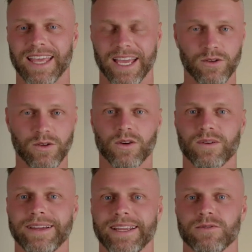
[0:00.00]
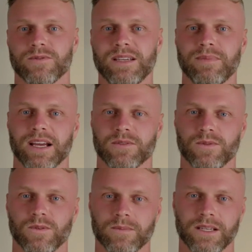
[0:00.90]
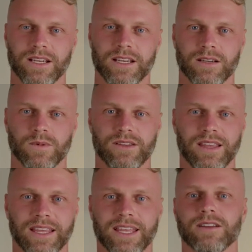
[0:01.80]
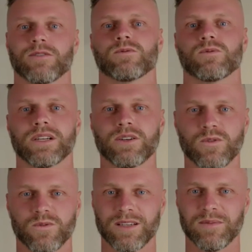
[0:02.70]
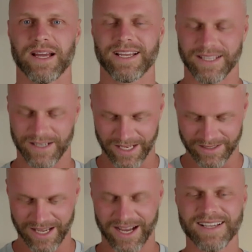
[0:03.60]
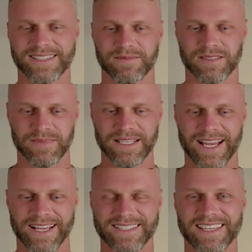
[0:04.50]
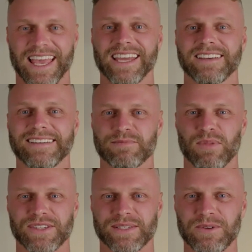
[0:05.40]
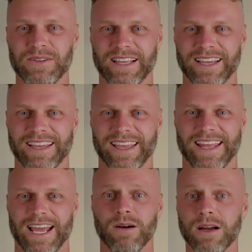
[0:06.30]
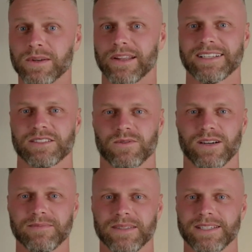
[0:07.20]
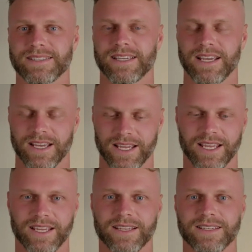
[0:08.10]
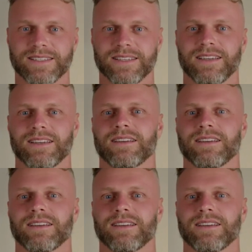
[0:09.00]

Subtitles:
Can you create a feedback form where you can get real feedback and ask them to be as candid as possible? And how I would like to frame this is